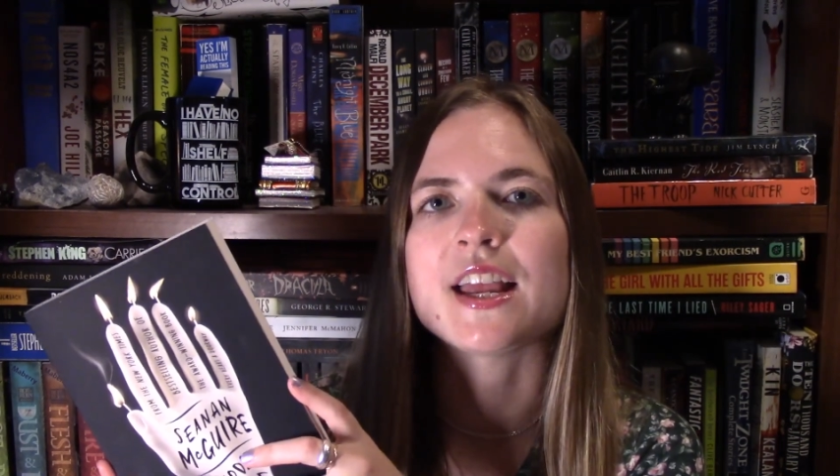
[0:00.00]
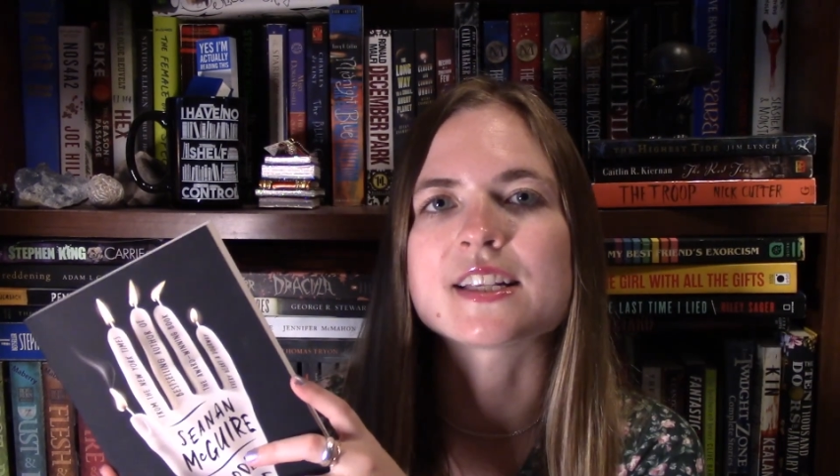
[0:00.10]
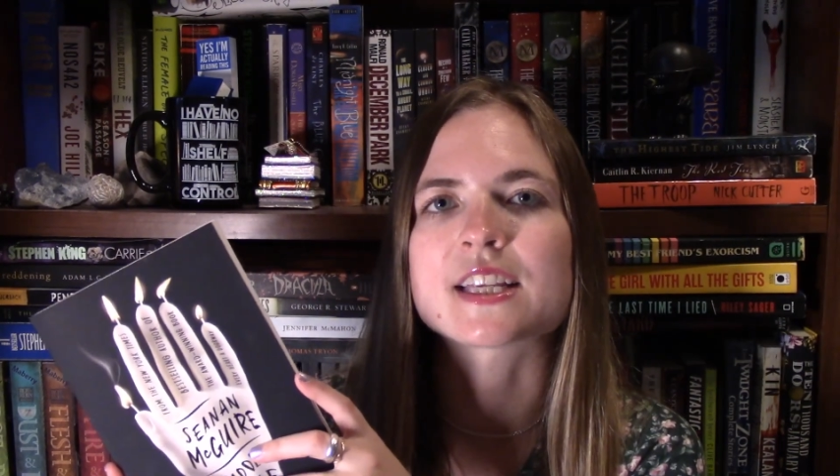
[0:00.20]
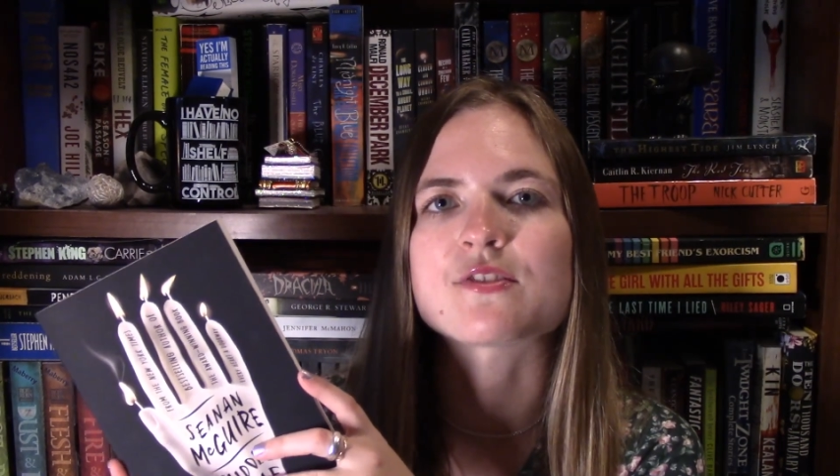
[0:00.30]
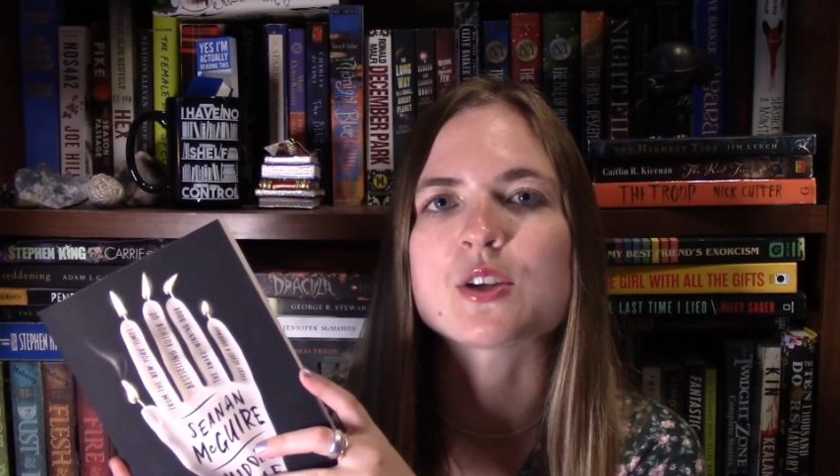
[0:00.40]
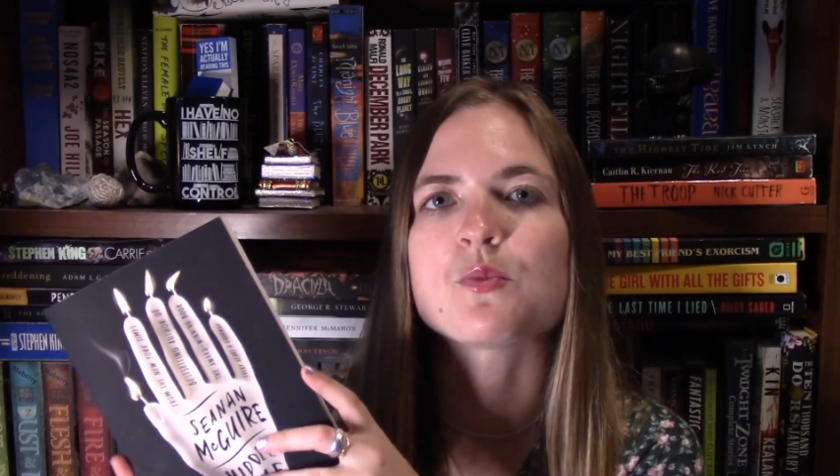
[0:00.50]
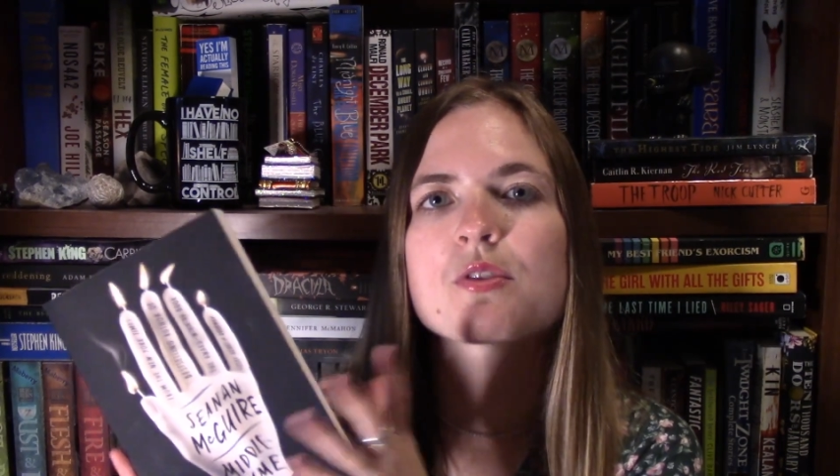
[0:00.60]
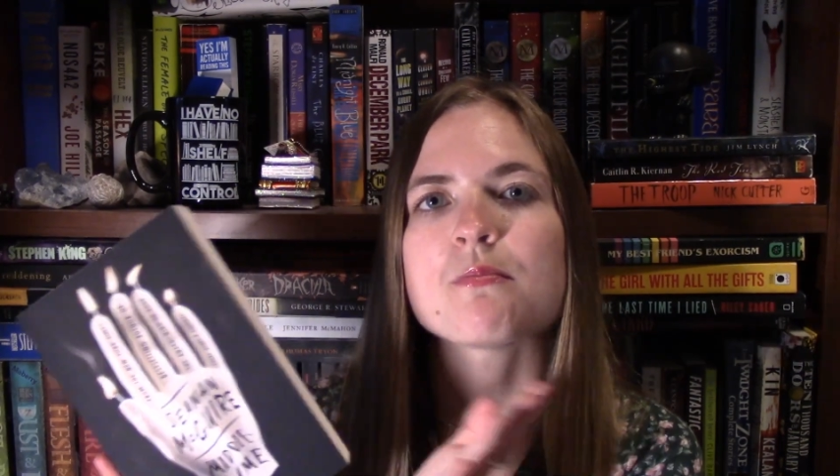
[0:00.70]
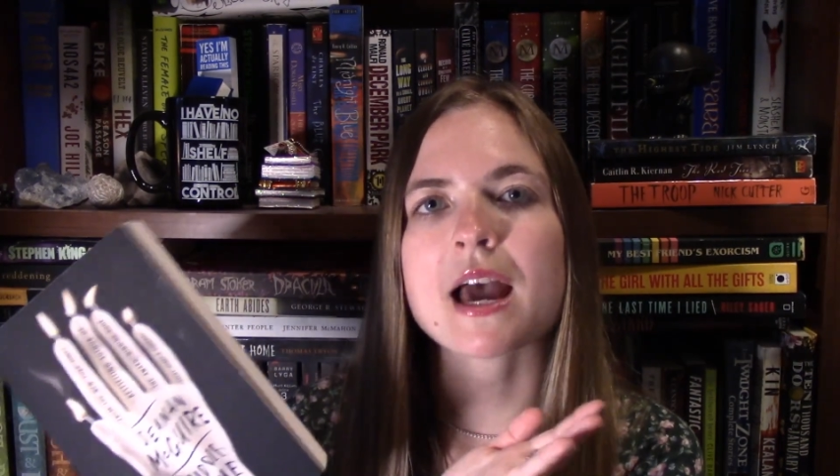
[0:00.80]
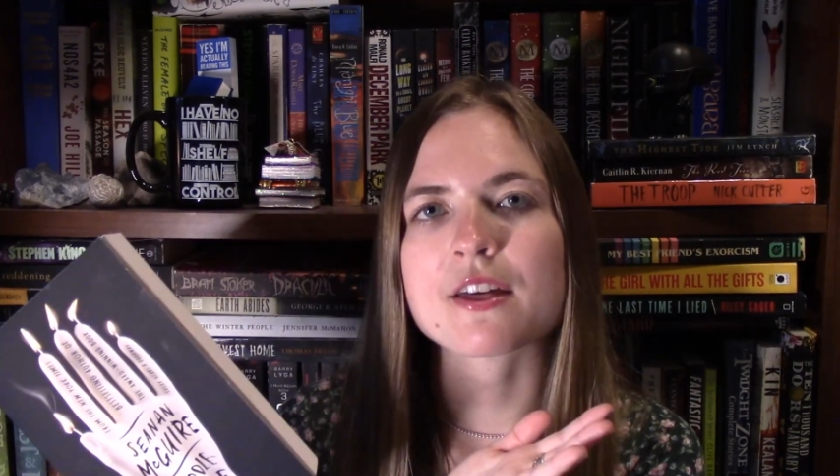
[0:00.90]
is gifted
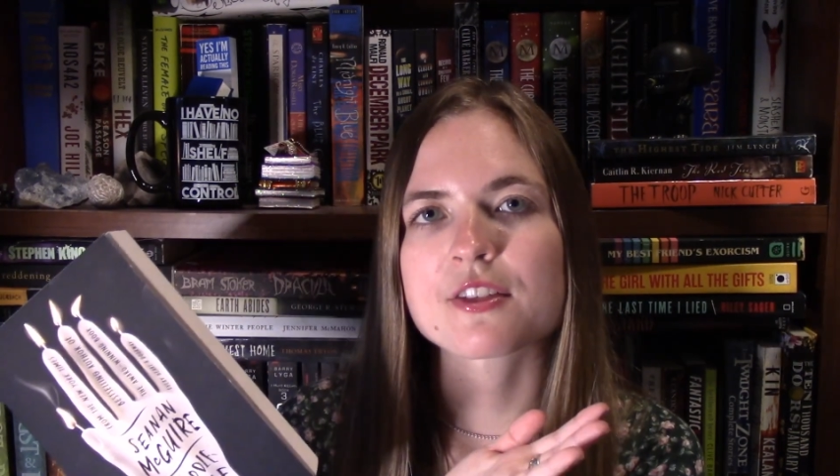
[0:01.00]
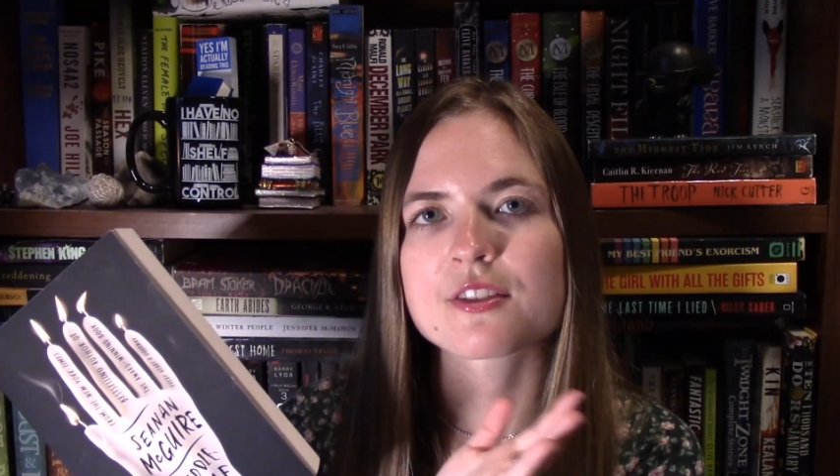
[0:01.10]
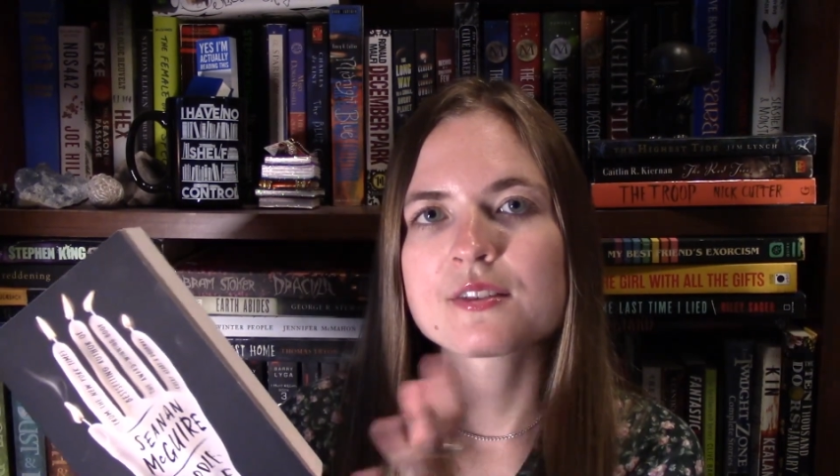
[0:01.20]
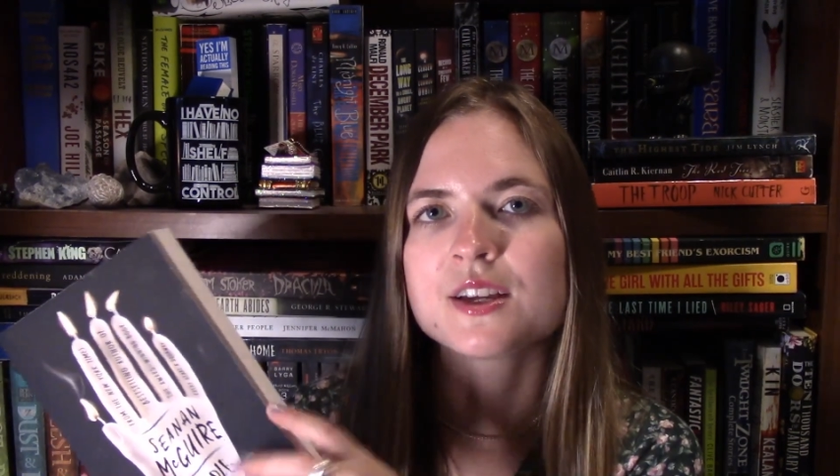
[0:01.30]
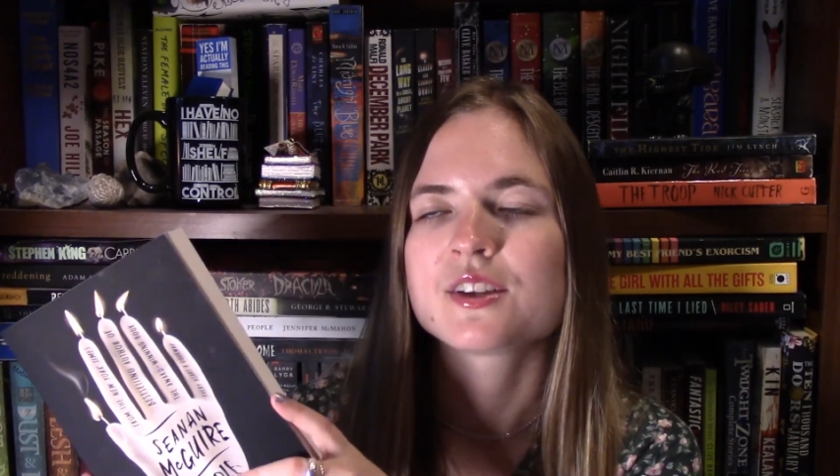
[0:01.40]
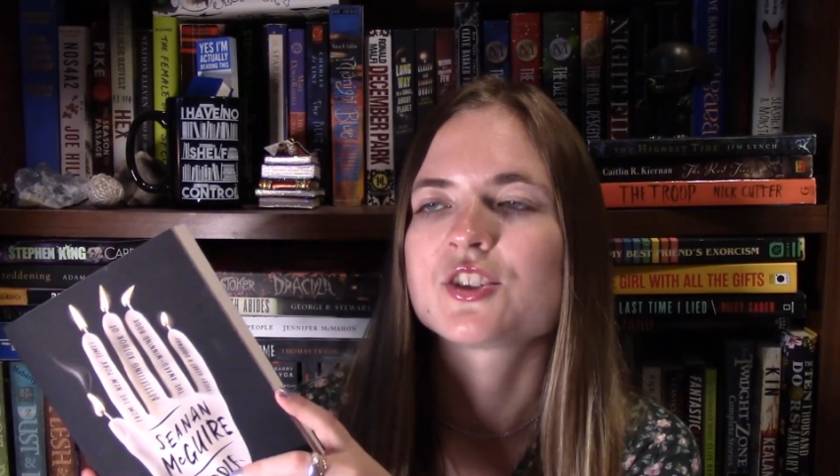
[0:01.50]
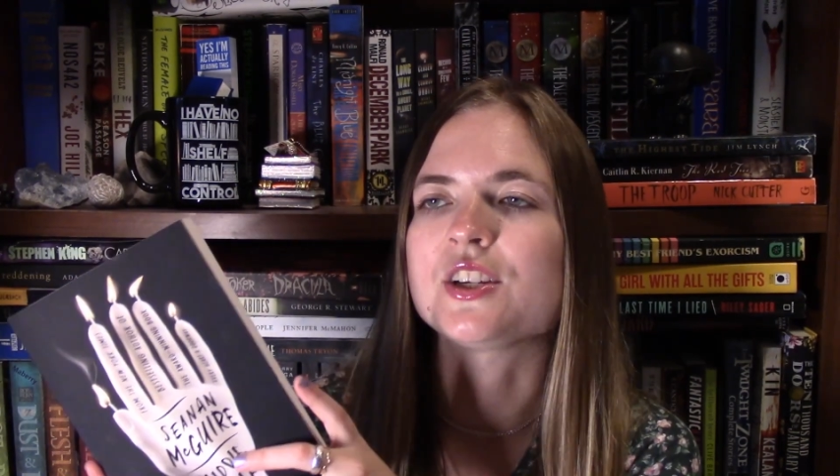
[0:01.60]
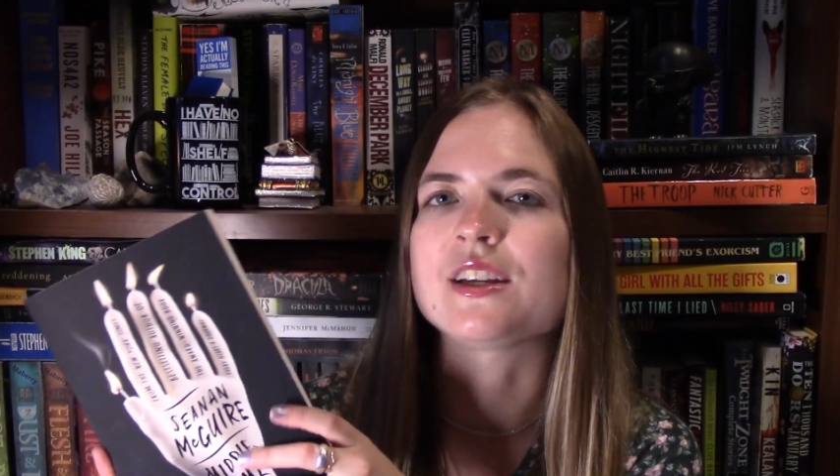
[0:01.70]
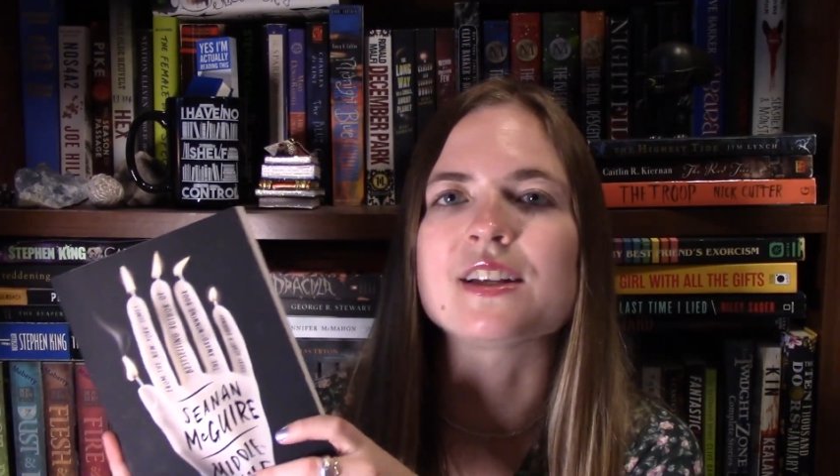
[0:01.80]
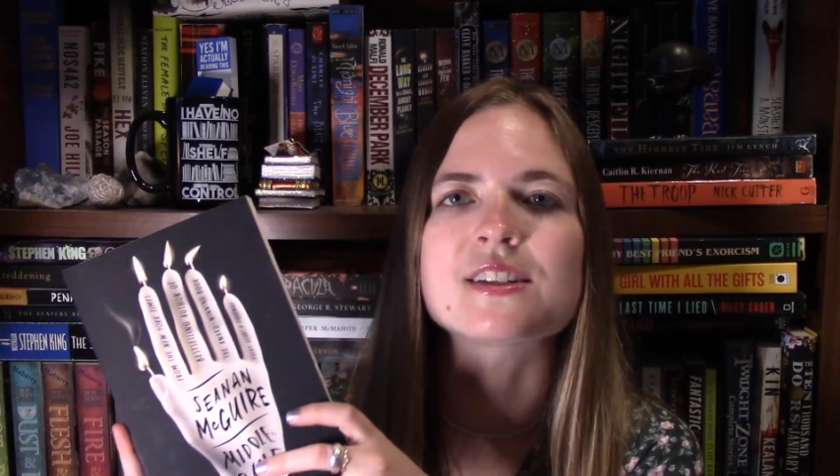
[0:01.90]
with math.
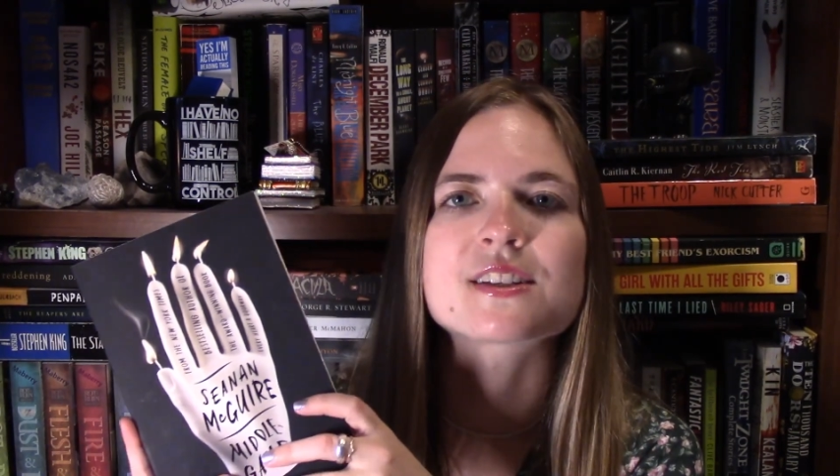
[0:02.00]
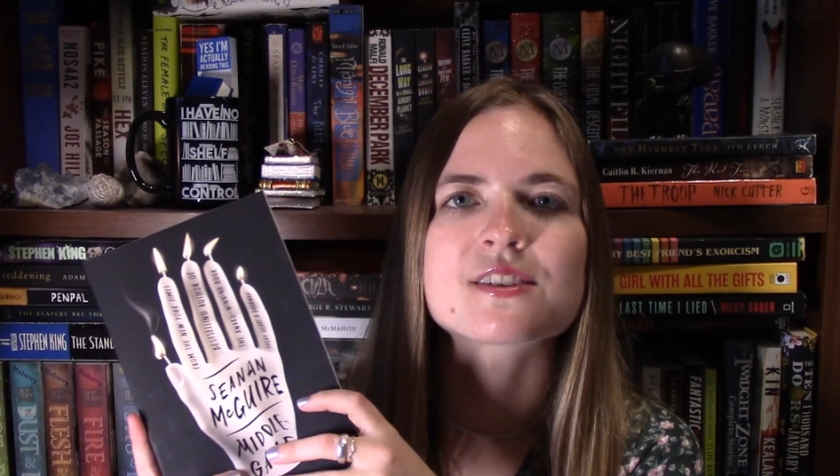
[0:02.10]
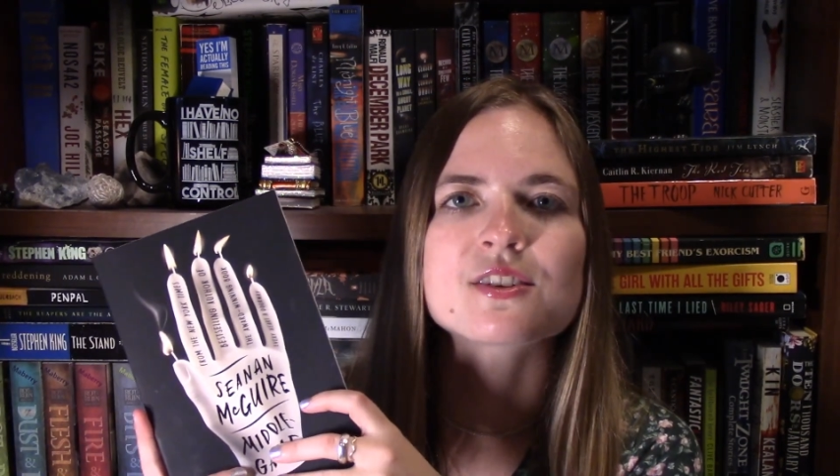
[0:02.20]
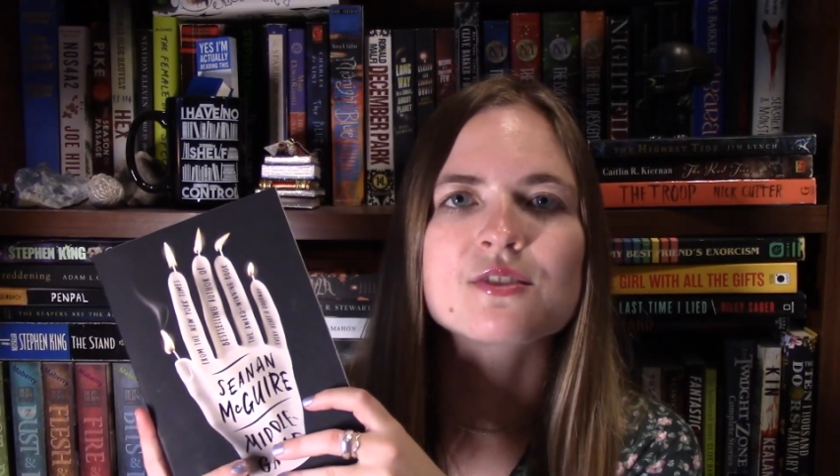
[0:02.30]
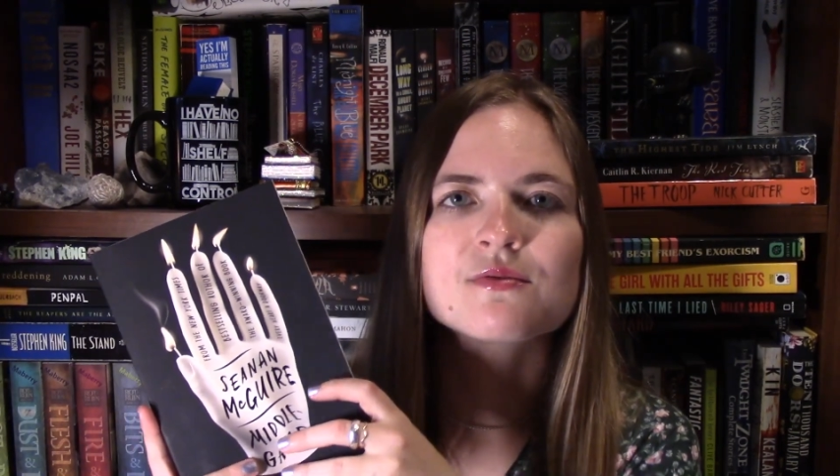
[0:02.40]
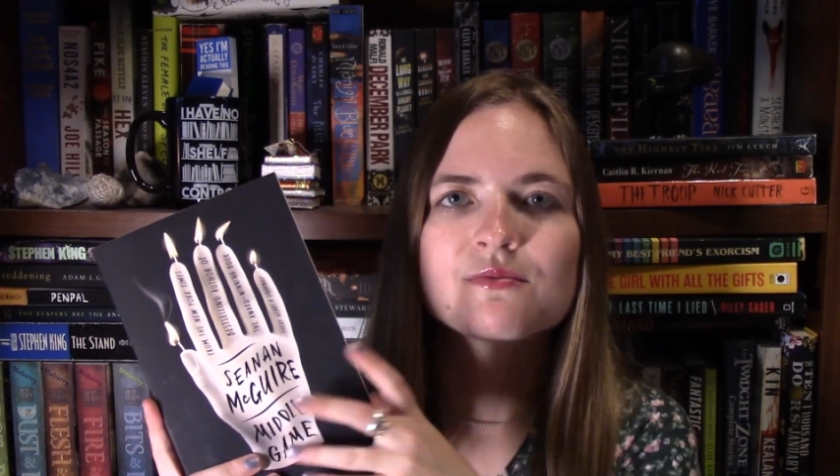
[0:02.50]
She is